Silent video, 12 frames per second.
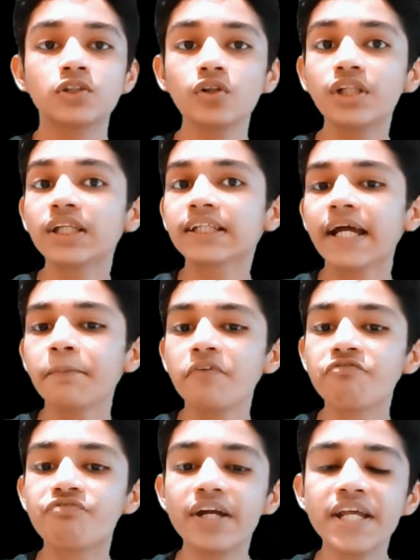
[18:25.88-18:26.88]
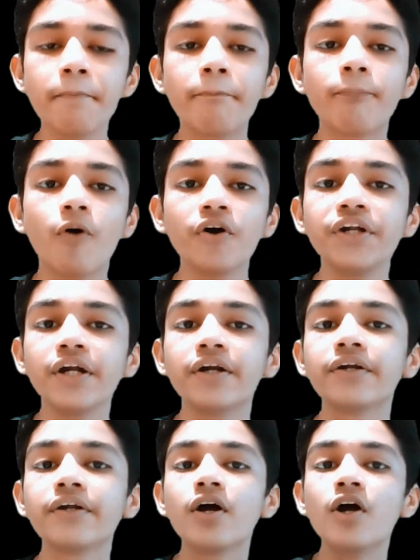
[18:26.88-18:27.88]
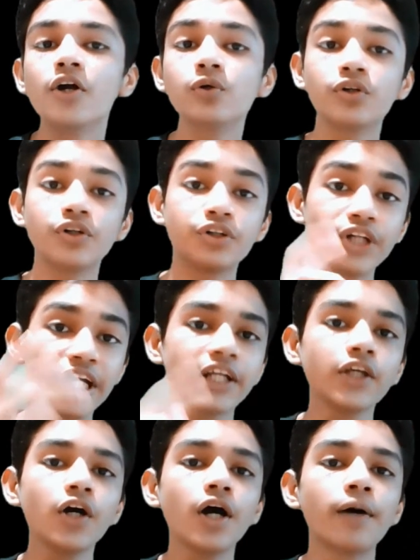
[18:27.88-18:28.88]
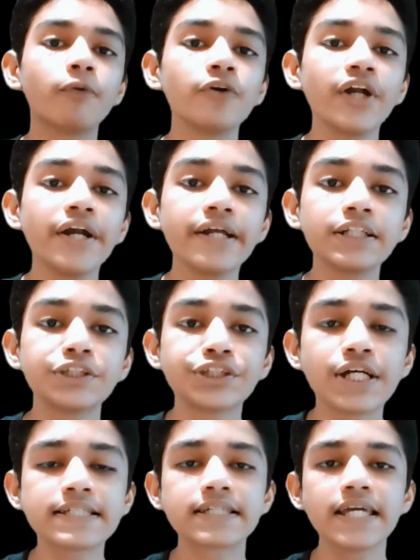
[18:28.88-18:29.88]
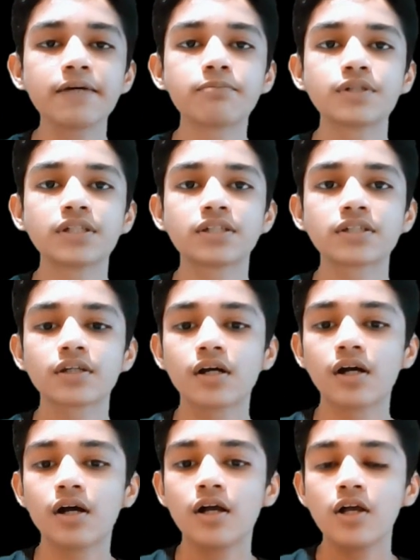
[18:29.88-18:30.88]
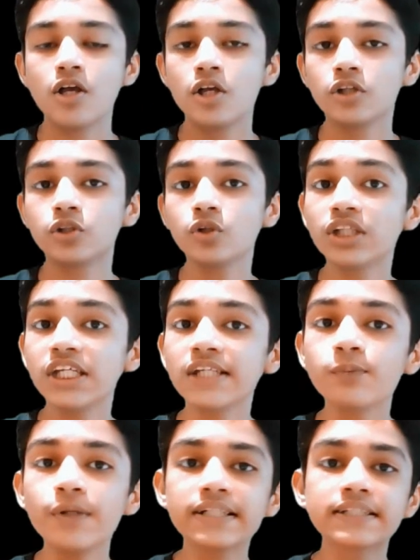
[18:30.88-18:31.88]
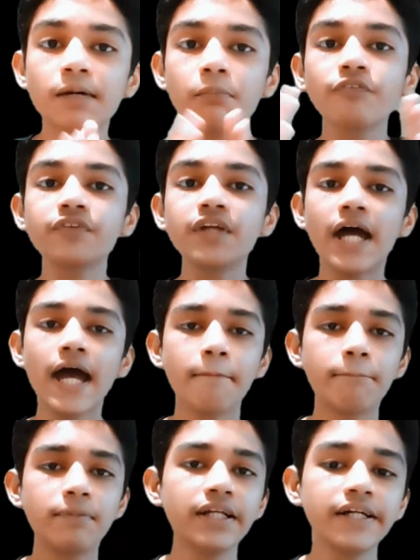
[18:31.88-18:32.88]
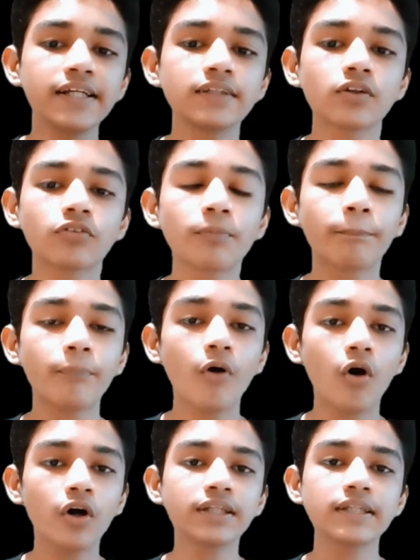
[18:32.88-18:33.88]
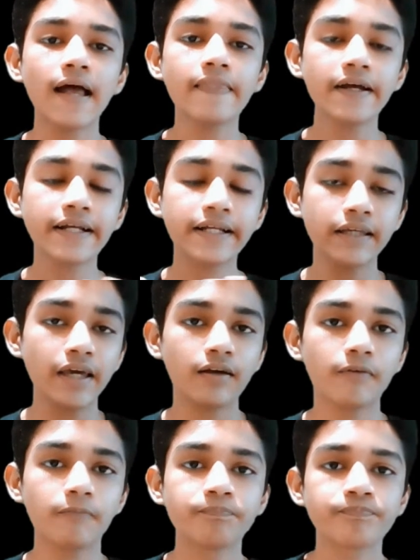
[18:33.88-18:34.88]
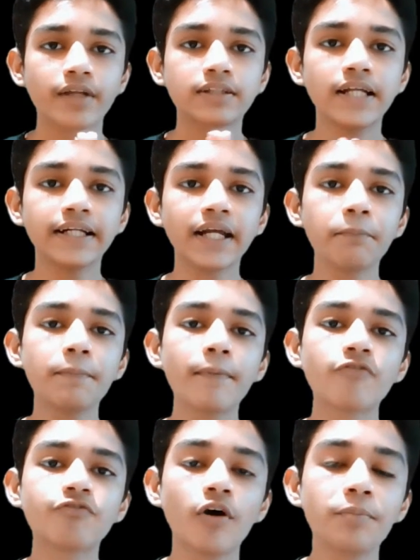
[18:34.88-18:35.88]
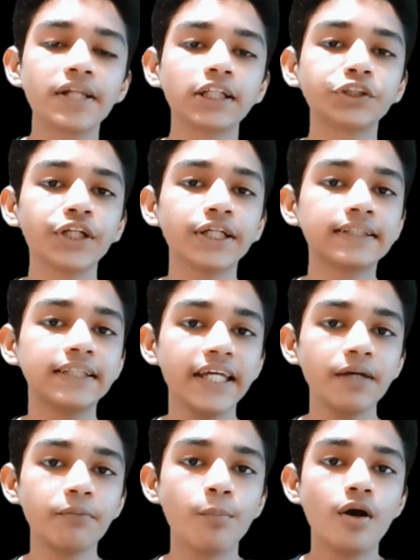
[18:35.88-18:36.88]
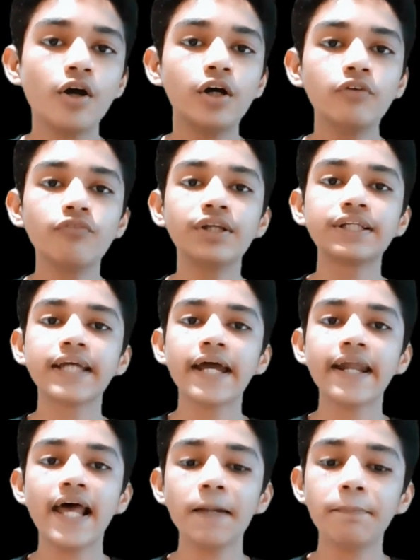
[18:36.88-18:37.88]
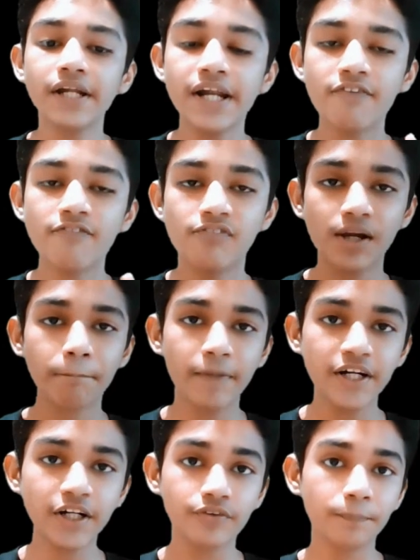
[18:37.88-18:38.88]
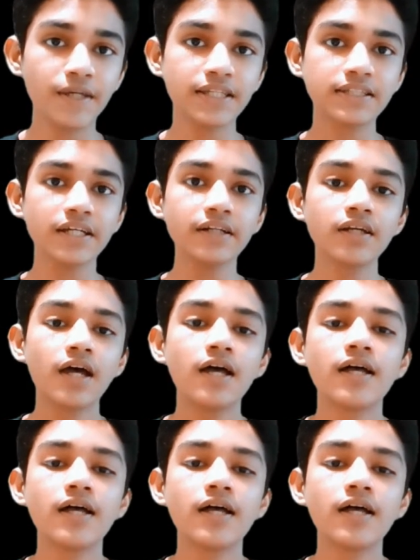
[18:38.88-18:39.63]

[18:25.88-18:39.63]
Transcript: So this can be very important to trick your opponent in chess games. So these were some of the abilities of the pawns and the king that can be performed in a chess game, which can help in the development of the pieces